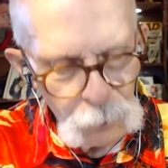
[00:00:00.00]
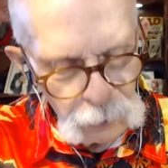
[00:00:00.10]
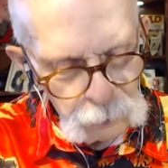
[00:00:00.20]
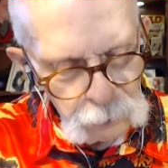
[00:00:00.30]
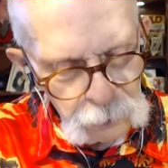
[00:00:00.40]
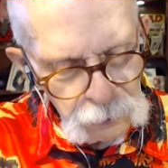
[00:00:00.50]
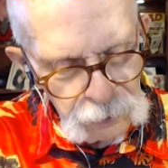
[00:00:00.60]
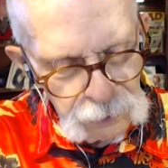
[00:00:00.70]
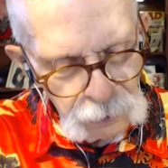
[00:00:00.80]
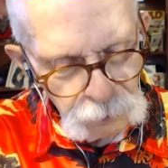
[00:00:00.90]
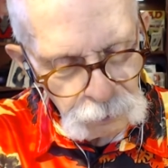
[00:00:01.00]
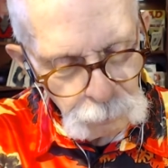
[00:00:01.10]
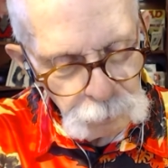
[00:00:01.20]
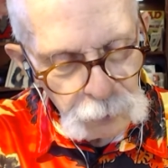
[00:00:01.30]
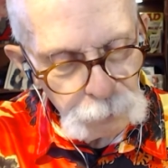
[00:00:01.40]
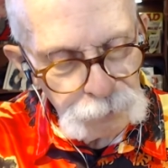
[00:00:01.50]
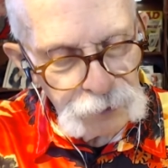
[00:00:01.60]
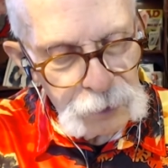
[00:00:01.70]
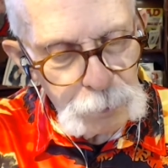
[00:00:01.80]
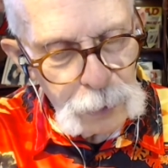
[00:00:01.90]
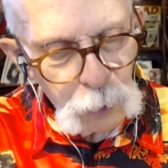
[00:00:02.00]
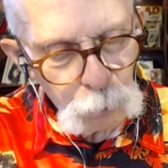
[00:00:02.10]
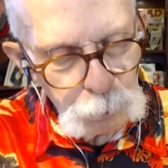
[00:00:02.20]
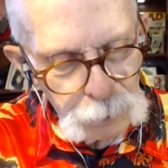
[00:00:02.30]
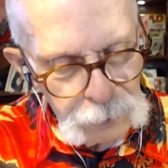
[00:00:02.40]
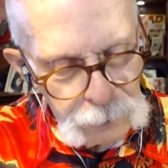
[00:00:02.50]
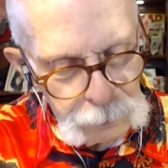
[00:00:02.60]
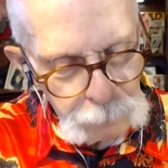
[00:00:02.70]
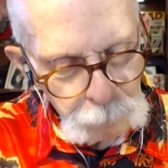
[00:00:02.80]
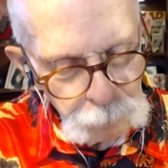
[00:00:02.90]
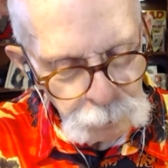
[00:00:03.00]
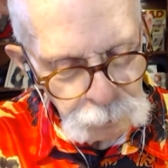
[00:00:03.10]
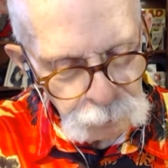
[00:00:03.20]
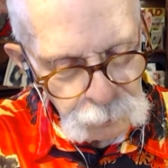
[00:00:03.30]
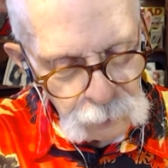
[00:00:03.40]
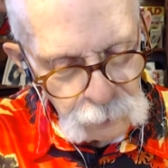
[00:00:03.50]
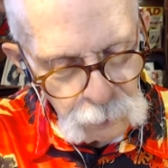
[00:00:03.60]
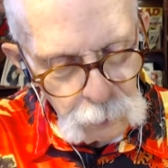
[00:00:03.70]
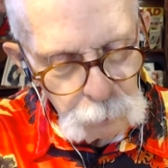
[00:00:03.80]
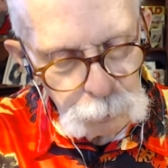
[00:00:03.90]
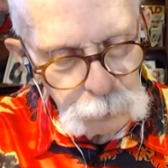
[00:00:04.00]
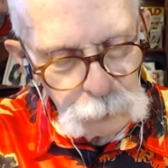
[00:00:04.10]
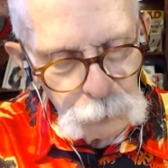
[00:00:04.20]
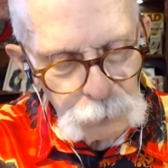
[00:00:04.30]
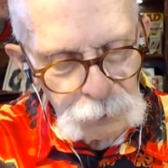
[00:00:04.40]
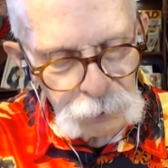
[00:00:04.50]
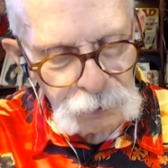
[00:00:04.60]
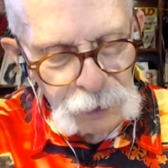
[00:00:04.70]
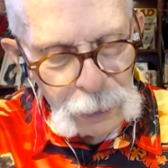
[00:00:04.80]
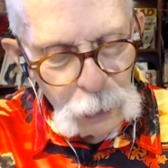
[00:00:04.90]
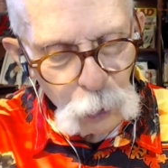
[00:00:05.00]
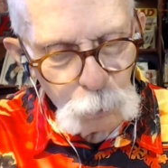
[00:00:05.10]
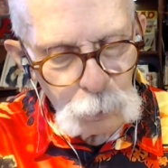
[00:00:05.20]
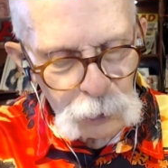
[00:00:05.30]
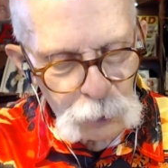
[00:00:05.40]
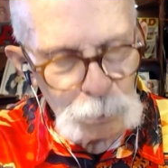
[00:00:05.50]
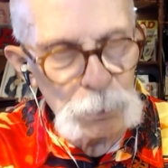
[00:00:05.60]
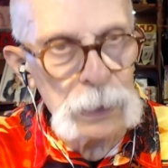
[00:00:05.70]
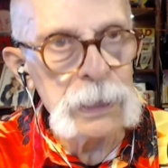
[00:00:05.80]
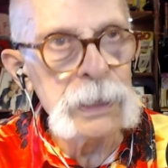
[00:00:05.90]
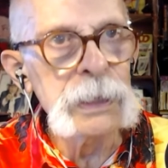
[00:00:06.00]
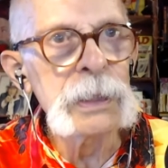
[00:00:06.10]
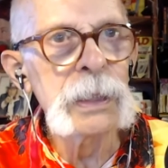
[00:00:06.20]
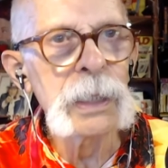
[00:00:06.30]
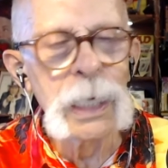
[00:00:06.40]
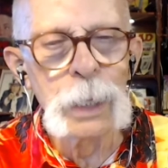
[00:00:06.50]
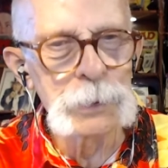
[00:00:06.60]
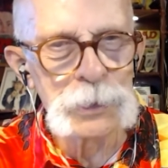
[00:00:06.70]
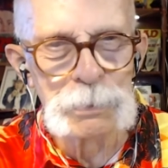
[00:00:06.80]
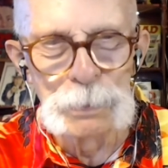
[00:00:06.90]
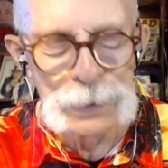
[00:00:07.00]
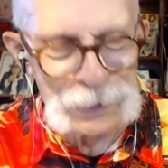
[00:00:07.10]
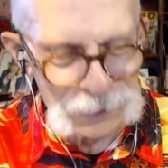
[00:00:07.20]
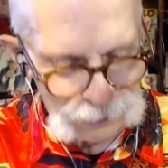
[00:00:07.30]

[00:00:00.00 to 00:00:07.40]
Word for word: I looked at the answer. A female bee produces how much money? How much money?